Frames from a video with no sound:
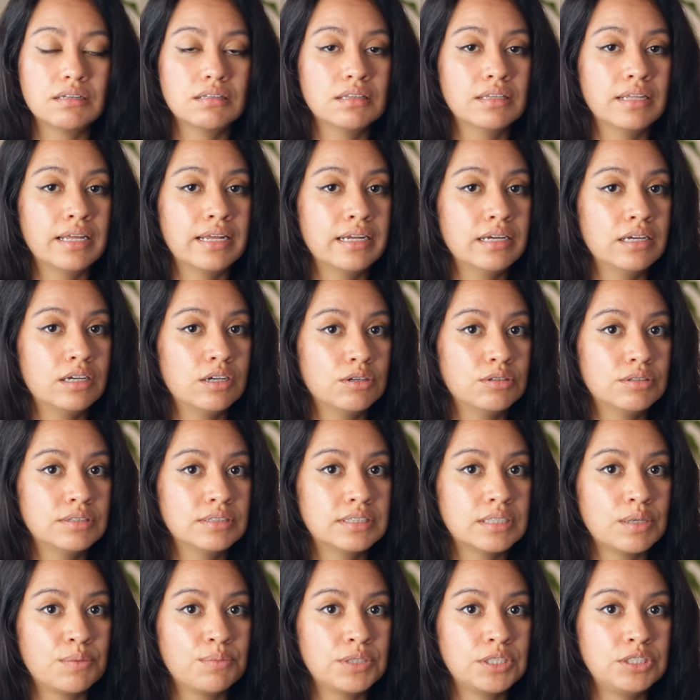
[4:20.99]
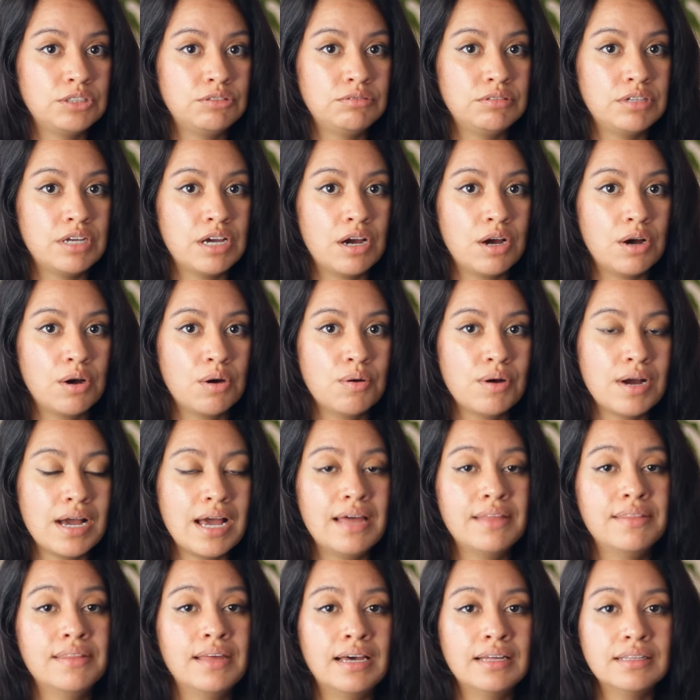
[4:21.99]
let it go to someone you know,
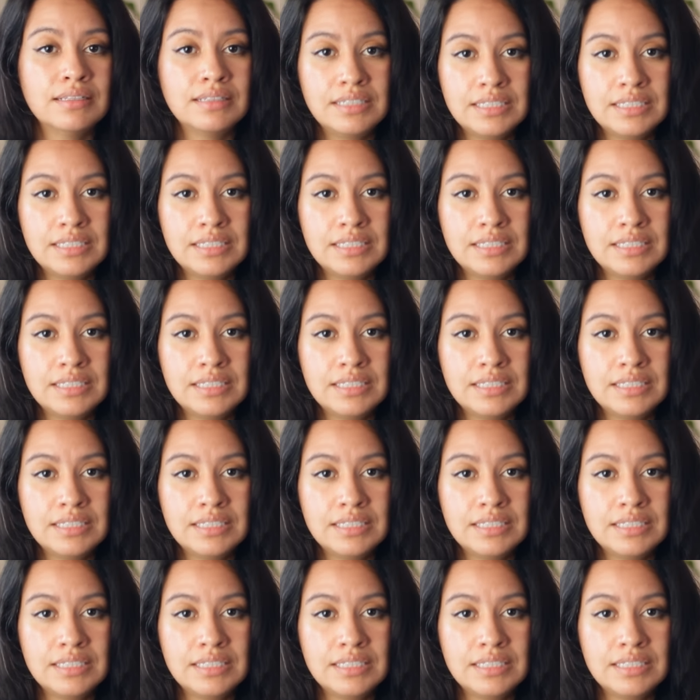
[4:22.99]
and that